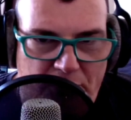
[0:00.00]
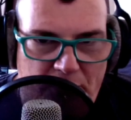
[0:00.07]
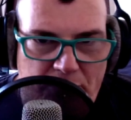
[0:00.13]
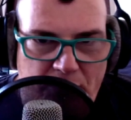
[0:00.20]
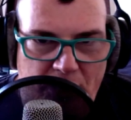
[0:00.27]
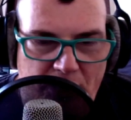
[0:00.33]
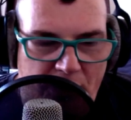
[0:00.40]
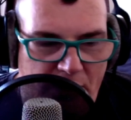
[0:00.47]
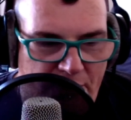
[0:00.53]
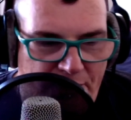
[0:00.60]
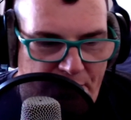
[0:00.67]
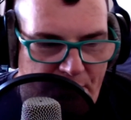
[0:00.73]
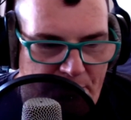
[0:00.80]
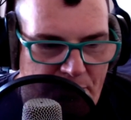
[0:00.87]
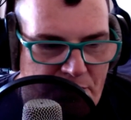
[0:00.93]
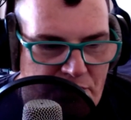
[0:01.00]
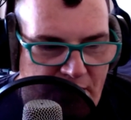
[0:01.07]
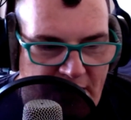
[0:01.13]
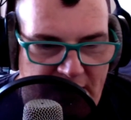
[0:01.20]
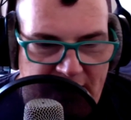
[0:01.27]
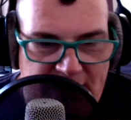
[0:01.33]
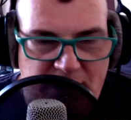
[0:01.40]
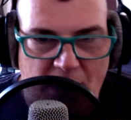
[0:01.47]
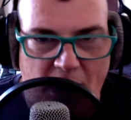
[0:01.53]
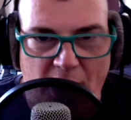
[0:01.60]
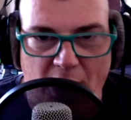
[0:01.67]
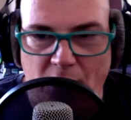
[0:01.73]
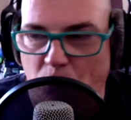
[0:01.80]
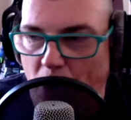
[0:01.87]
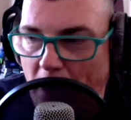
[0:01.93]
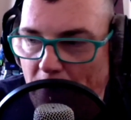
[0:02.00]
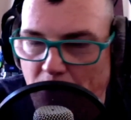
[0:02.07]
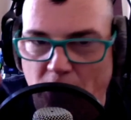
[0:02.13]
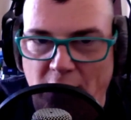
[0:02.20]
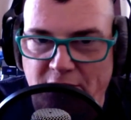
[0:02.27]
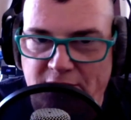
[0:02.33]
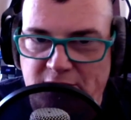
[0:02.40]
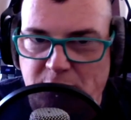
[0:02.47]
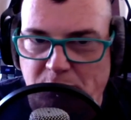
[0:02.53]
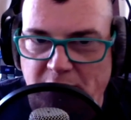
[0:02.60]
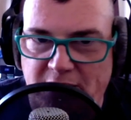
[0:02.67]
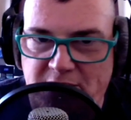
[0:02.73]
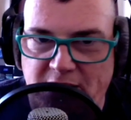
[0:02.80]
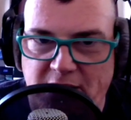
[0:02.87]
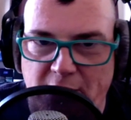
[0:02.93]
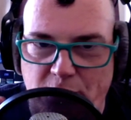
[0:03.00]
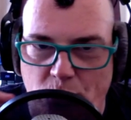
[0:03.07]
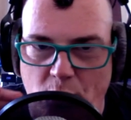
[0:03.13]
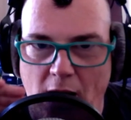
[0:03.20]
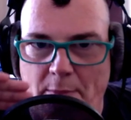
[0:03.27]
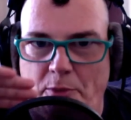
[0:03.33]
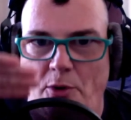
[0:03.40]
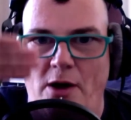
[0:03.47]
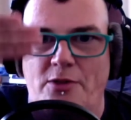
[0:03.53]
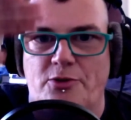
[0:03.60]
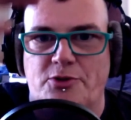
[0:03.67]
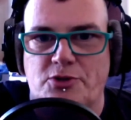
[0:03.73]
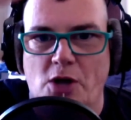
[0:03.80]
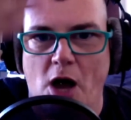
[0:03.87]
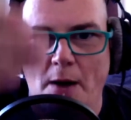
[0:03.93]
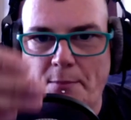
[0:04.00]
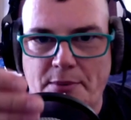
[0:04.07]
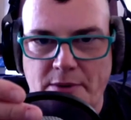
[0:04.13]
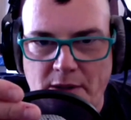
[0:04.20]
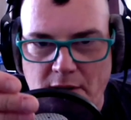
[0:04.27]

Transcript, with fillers: the from the Chinese uh, around displays that either wrap around the top,